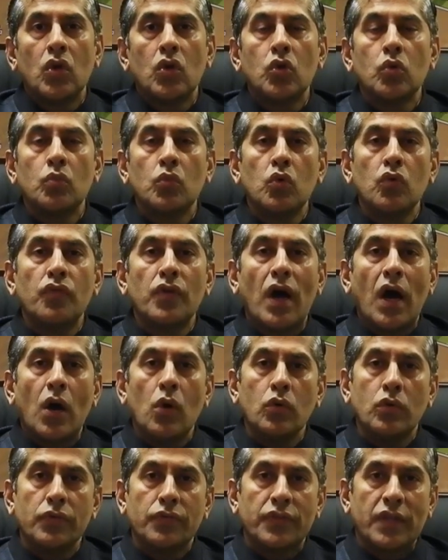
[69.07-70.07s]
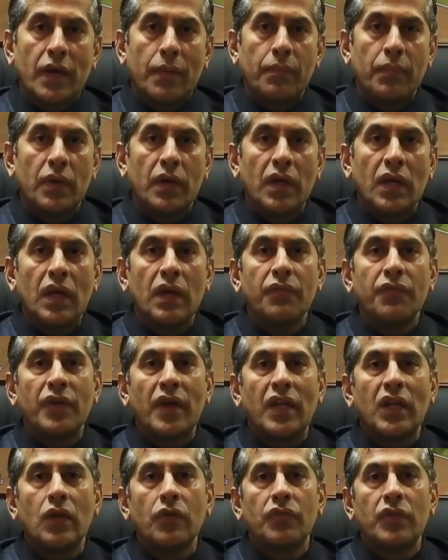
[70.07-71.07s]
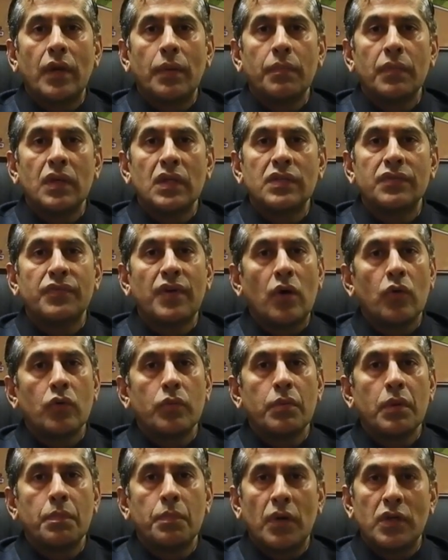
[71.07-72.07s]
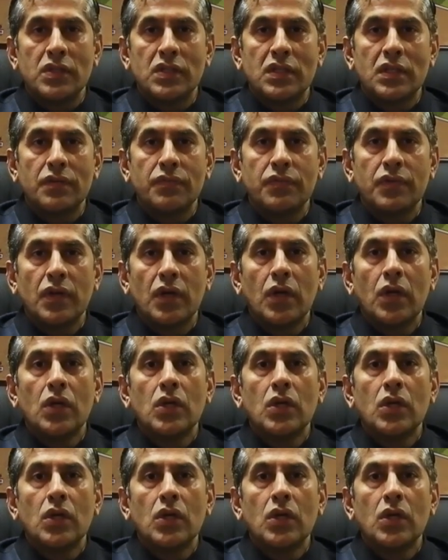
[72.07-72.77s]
to move out of them if any of them is found to be positive,